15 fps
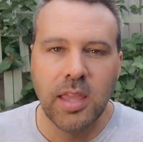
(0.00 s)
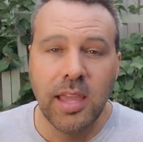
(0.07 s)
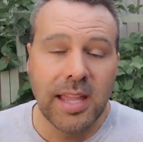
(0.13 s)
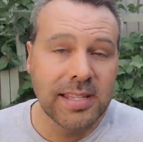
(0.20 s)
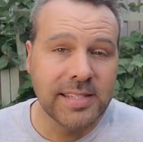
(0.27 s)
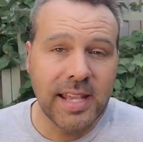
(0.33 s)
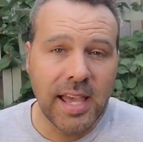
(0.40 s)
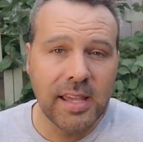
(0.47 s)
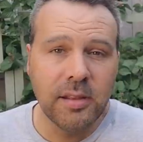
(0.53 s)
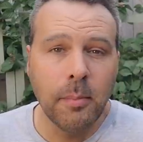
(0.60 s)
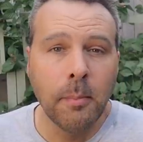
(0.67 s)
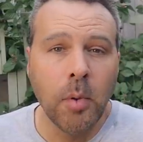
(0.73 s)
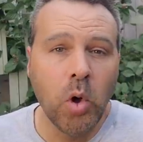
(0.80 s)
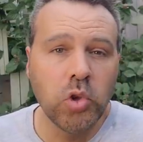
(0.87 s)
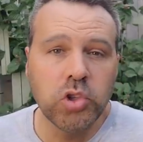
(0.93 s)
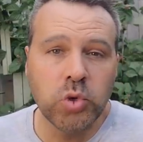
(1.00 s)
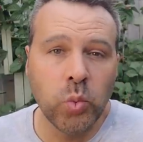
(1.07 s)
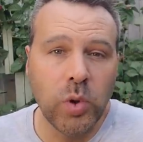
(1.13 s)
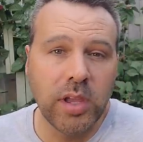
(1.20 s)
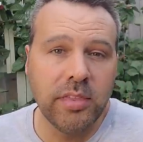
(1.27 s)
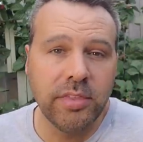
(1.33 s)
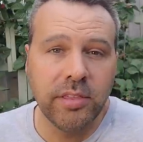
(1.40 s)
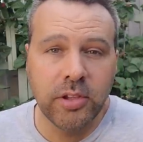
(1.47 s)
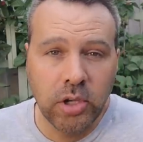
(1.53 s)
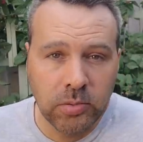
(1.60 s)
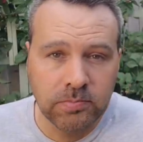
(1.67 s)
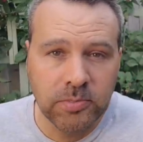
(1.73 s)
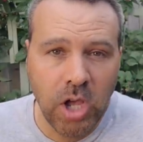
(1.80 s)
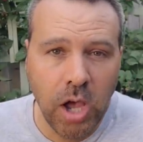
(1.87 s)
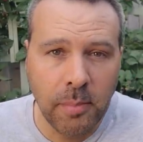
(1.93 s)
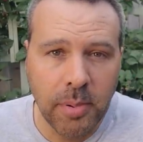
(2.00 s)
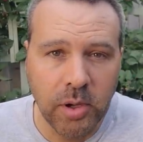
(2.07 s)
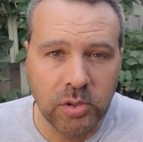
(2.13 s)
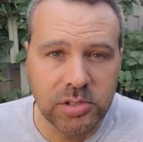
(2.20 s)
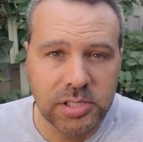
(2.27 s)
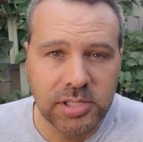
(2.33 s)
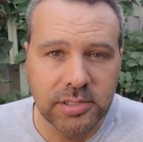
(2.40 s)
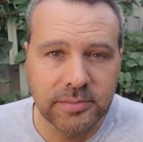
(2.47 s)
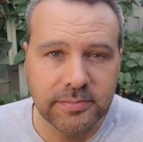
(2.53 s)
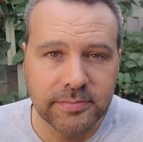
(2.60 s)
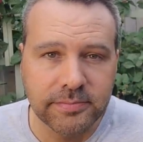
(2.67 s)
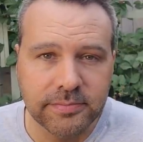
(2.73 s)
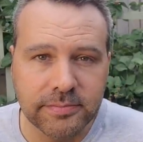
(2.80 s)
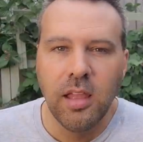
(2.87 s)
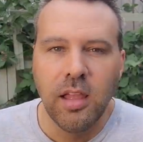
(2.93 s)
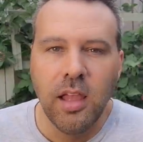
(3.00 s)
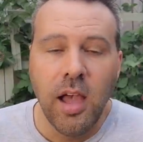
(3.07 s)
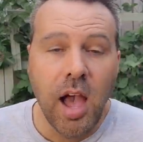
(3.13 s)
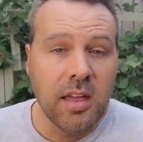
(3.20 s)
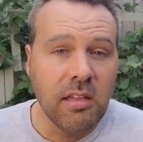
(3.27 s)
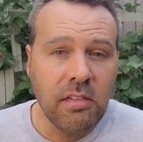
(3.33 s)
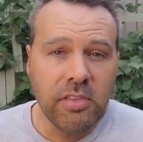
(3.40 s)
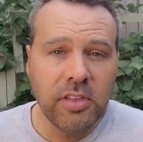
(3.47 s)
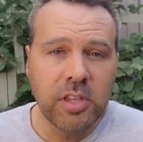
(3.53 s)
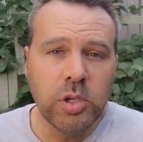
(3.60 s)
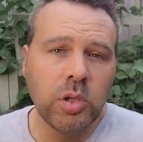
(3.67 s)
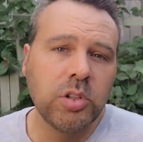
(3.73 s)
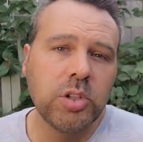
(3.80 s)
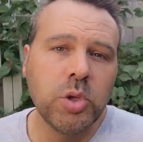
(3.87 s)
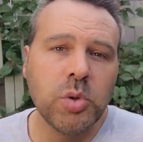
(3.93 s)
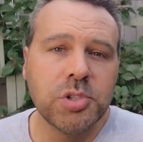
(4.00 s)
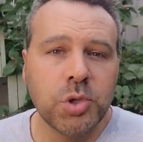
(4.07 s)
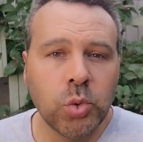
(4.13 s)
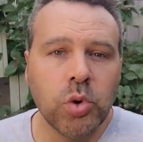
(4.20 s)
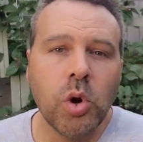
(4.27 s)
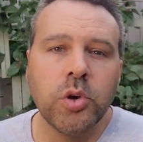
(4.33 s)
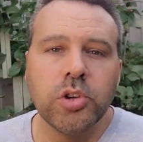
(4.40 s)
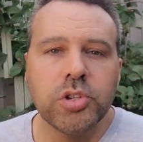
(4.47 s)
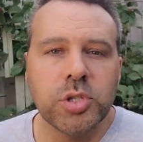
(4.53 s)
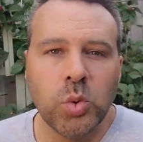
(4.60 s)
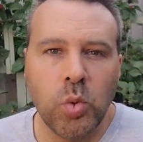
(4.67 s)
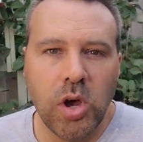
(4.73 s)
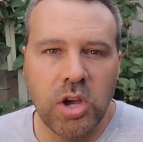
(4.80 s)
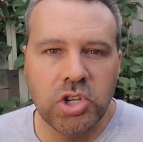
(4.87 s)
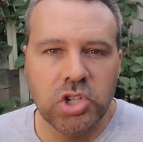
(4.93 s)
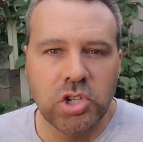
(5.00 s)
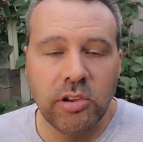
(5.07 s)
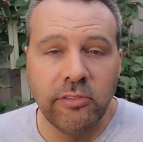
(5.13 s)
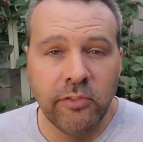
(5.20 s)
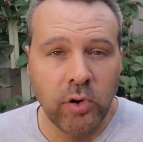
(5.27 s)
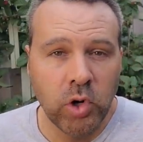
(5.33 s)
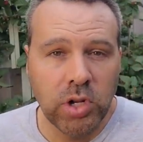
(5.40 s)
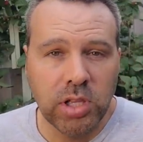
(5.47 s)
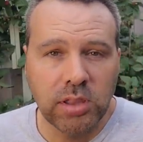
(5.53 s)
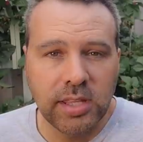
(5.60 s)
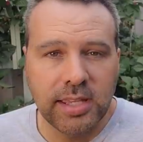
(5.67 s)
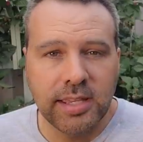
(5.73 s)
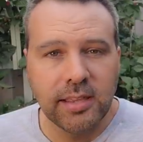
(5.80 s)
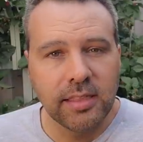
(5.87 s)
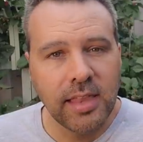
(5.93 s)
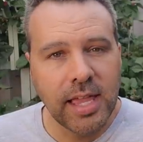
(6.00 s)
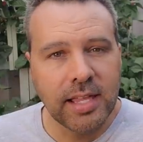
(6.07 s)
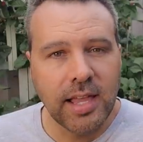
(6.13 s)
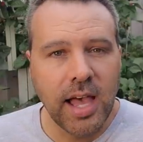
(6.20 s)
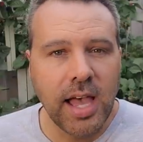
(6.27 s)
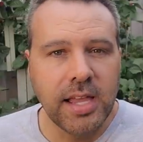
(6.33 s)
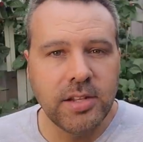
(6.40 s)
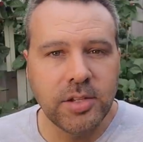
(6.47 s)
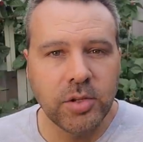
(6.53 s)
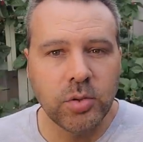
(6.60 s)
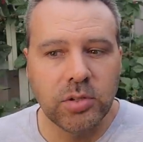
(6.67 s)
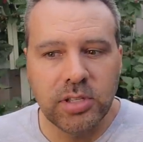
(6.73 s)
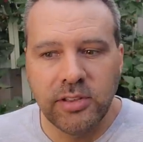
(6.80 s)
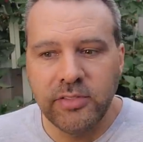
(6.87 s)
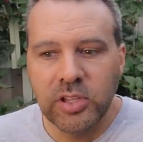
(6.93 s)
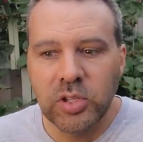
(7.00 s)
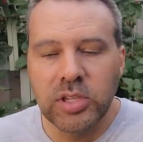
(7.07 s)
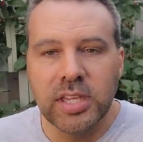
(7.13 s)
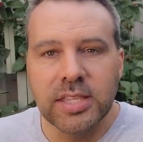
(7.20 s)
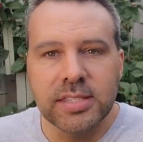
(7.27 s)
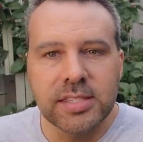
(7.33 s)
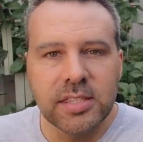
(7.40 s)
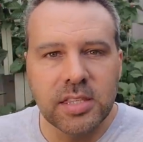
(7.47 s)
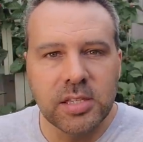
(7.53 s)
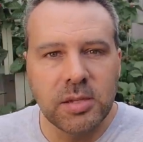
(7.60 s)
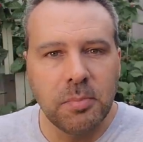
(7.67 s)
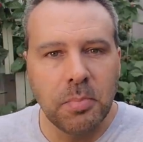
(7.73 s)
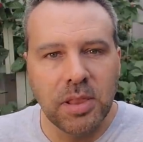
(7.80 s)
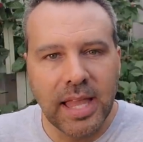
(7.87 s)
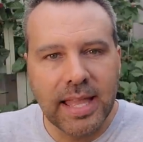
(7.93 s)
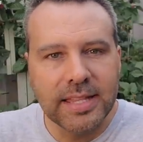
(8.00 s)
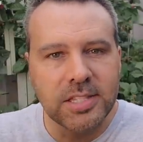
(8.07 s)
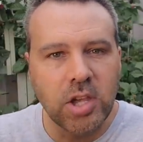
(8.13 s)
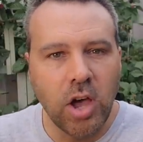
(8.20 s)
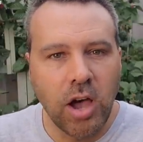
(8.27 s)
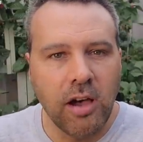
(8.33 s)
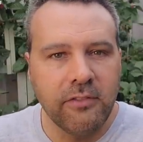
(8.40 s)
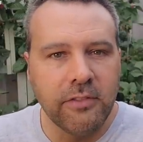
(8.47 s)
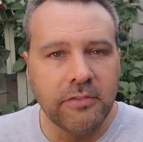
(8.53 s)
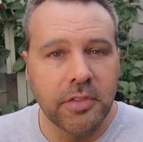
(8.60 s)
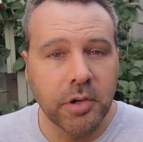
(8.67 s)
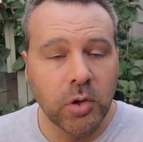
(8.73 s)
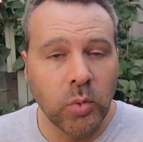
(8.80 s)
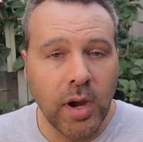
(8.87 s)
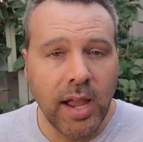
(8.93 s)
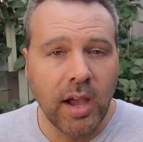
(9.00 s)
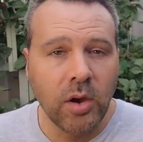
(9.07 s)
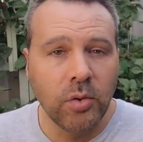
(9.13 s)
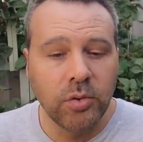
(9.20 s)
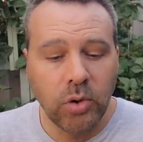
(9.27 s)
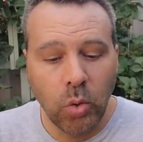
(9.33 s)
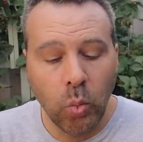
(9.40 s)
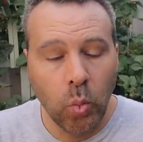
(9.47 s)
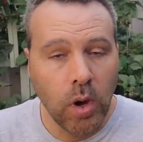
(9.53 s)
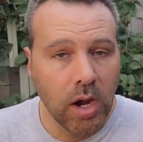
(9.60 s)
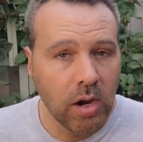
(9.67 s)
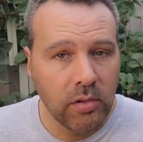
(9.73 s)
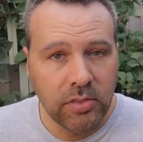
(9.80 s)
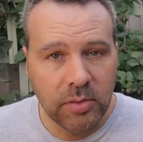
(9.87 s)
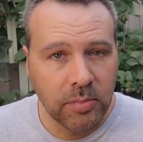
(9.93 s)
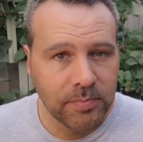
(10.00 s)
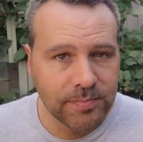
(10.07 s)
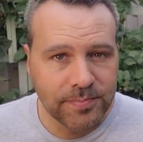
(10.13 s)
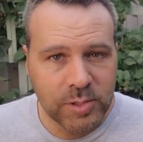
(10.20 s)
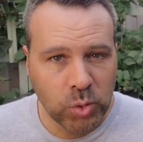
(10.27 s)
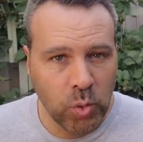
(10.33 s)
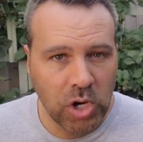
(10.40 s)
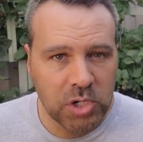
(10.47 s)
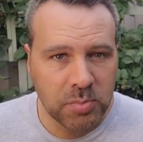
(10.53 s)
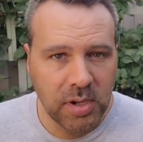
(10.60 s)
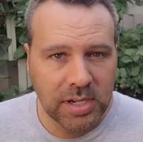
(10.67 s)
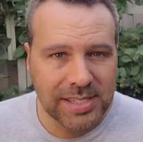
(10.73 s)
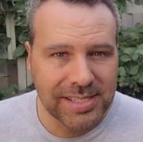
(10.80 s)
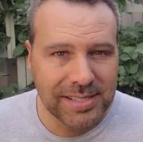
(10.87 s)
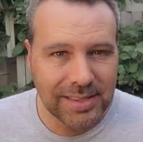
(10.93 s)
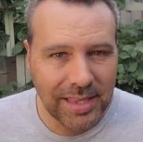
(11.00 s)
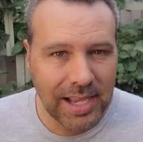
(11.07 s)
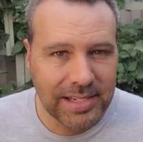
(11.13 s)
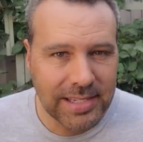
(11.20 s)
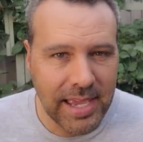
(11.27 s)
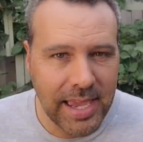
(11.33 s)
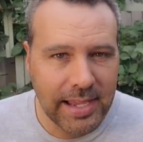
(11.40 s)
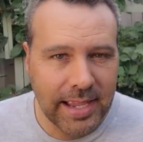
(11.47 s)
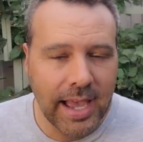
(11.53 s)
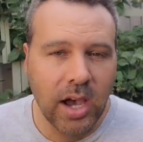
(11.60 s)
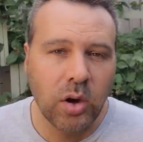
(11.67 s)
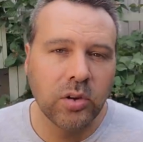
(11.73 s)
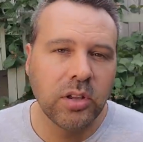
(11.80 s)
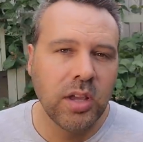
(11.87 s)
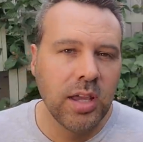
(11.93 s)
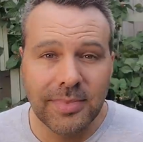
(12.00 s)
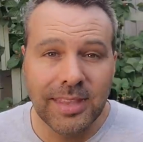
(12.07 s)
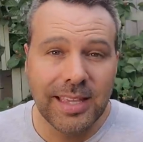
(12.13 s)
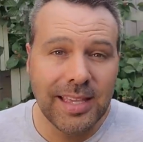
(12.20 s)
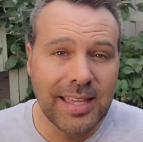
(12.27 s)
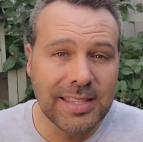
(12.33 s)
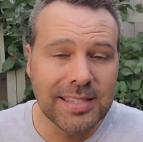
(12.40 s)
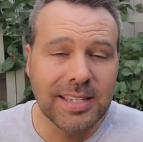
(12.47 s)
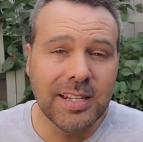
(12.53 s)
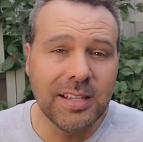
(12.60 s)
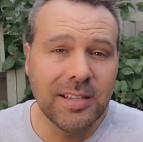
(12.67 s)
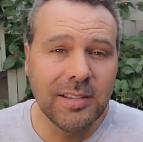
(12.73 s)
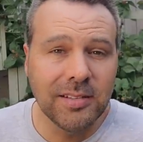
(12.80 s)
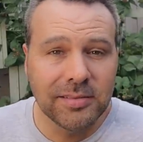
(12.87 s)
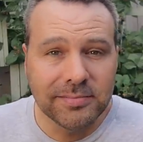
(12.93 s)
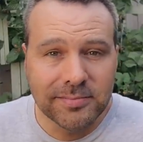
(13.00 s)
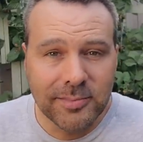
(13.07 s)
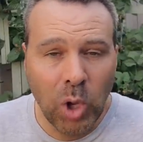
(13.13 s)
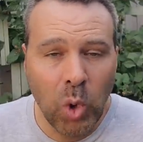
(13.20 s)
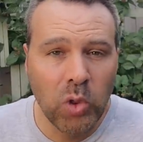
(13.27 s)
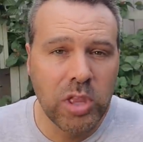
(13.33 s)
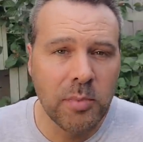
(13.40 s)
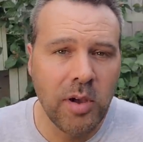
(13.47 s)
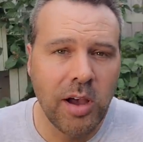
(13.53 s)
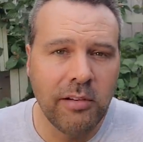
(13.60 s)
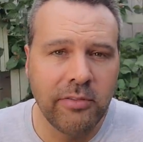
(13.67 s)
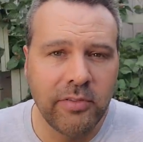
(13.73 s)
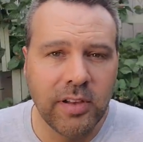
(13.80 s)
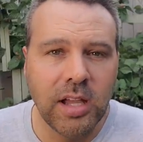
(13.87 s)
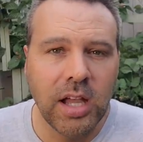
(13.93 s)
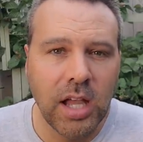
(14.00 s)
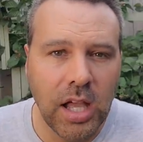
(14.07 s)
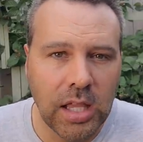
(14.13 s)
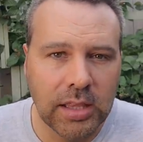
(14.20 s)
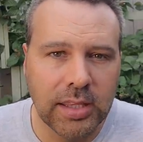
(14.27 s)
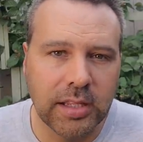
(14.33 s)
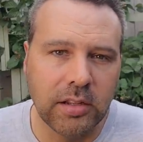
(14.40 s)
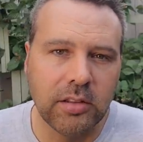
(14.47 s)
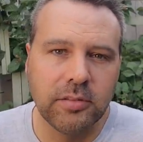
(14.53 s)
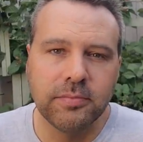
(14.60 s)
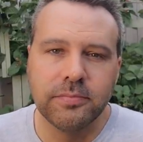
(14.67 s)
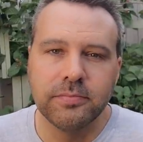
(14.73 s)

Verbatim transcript: Instead, mulch with compost. Another thing you can do is grow your squash vertically like I do. If you get the plants off of the ground where the squash bugs like to hang out, it's gonna hold them off a little.